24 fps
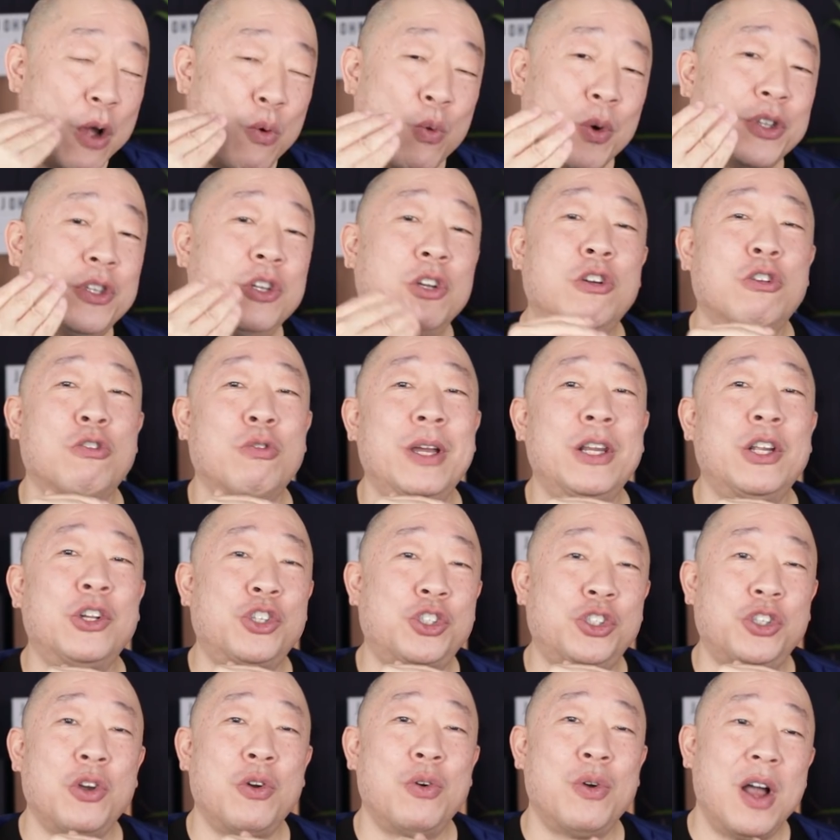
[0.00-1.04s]
I want to create a
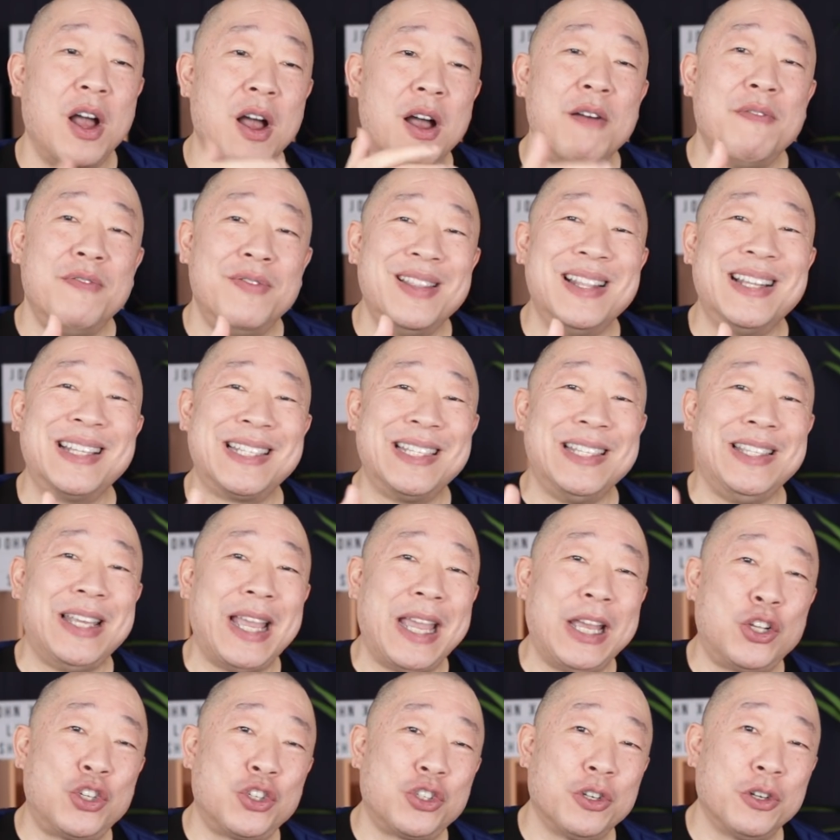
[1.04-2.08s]
show of this
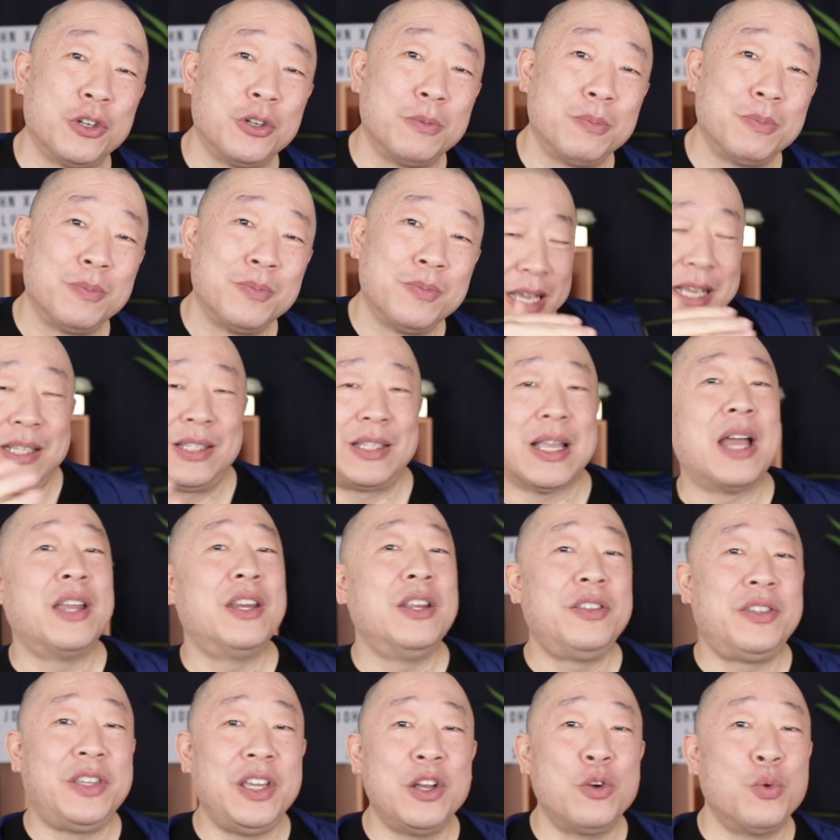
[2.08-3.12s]
nature. He
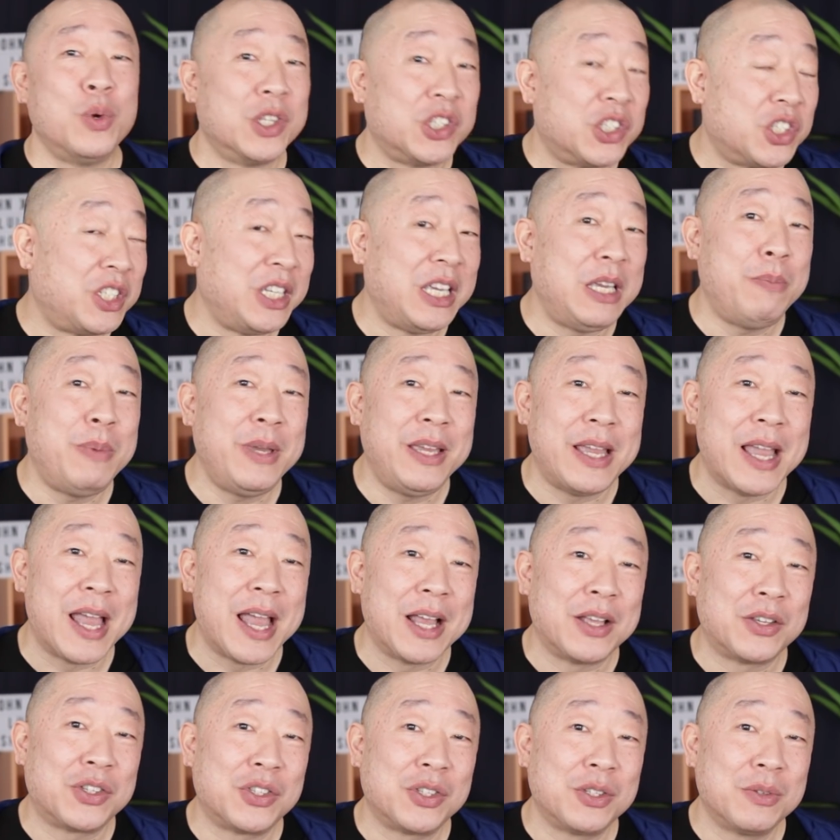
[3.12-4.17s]
signed a deal with
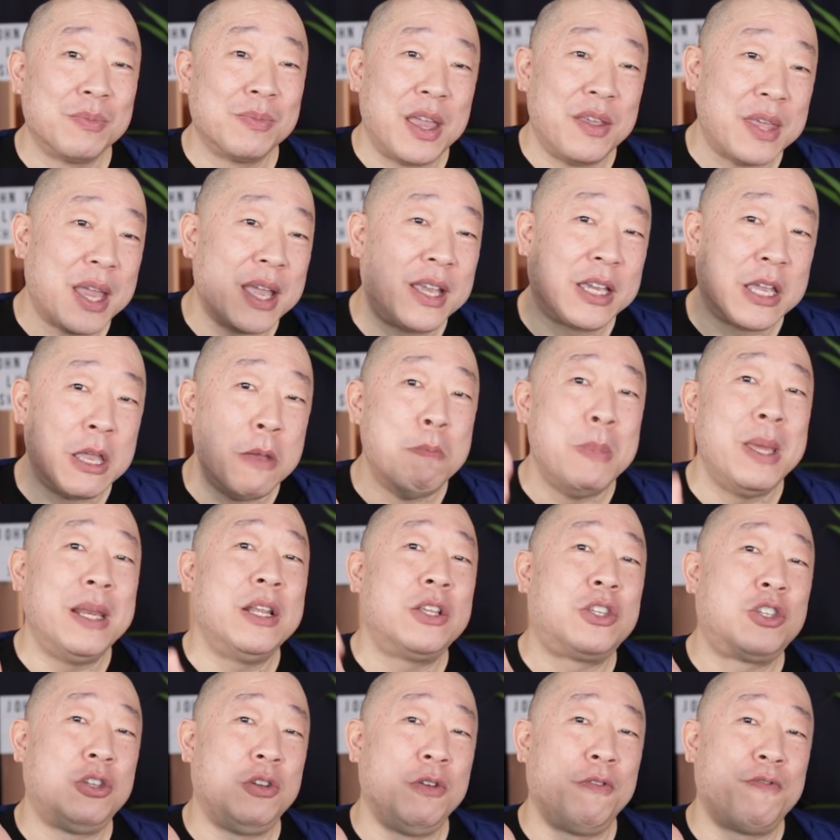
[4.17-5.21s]
CBS, and they
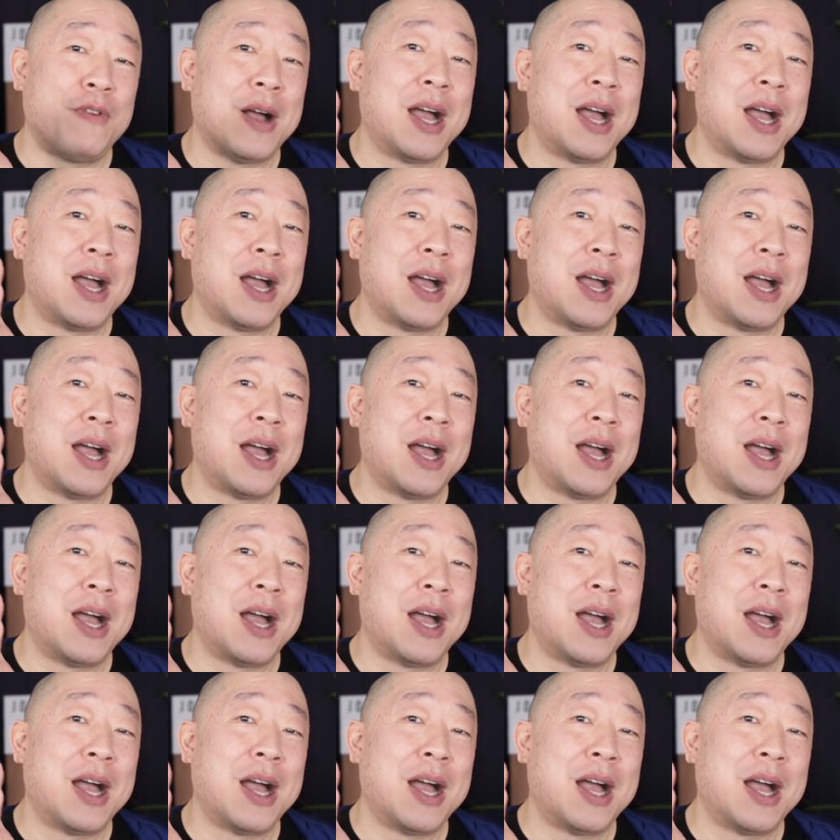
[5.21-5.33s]
committed to